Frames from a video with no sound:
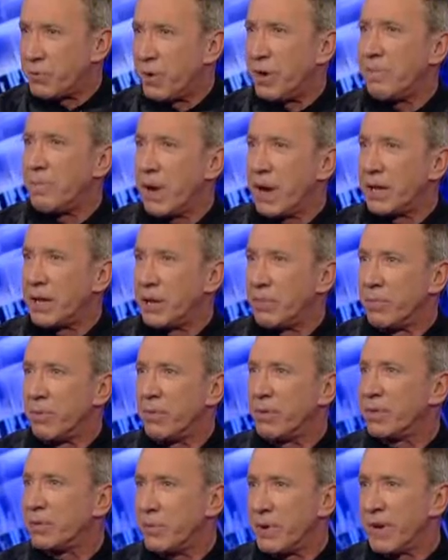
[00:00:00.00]
written by
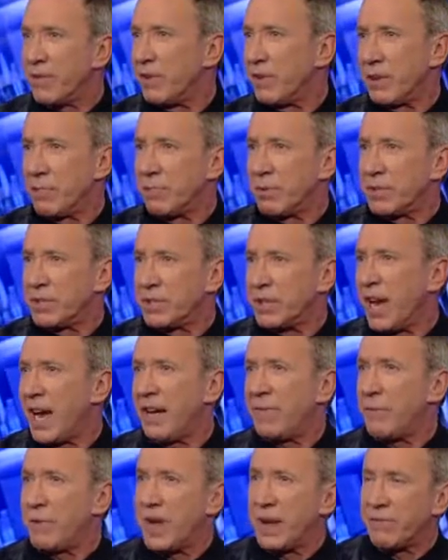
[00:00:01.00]
liberals. We have a liberal
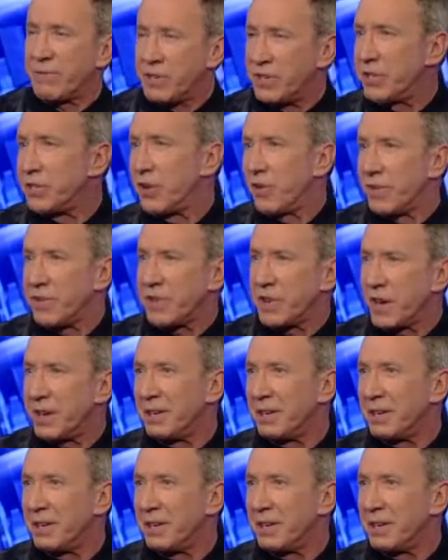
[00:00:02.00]
staff. We have conservative. That goes